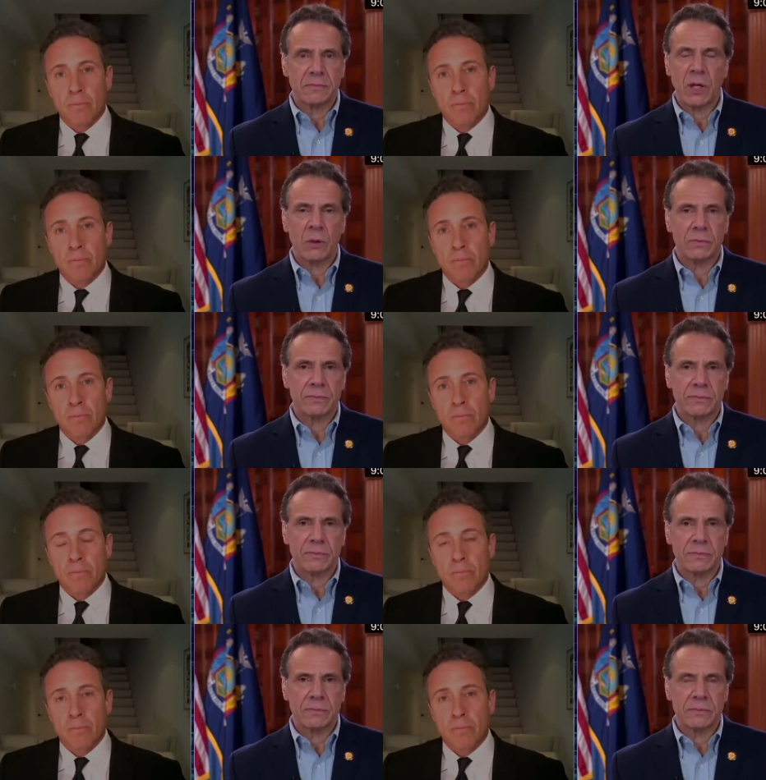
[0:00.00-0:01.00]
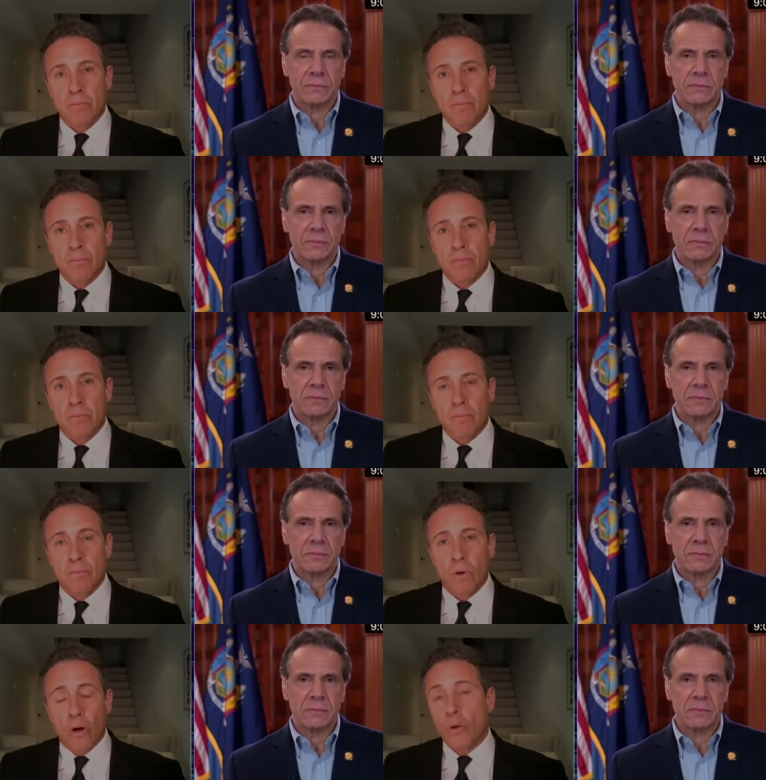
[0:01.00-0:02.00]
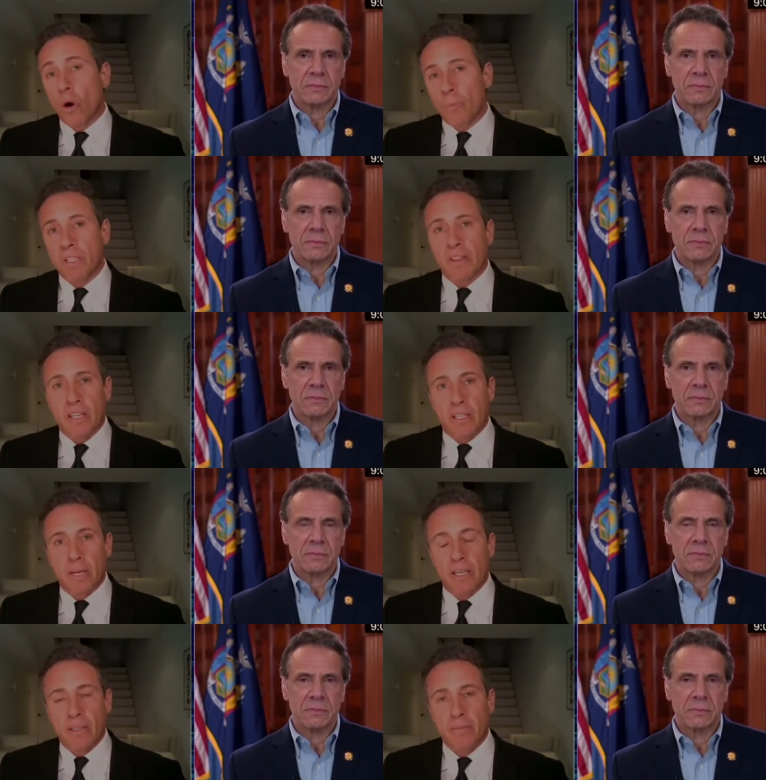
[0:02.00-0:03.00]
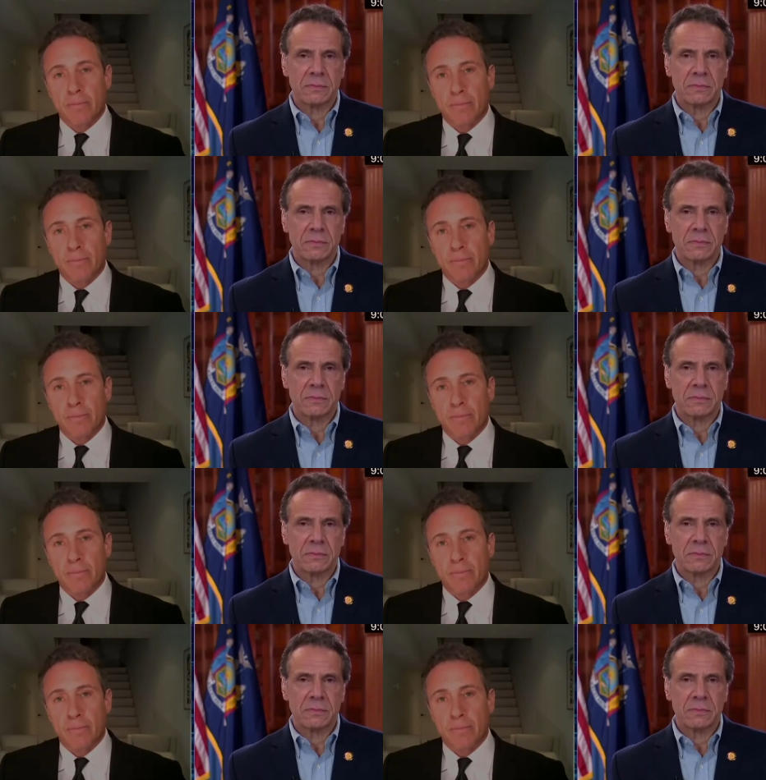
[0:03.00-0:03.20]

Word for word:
Speaker 1: No. Are you open to thinking about it?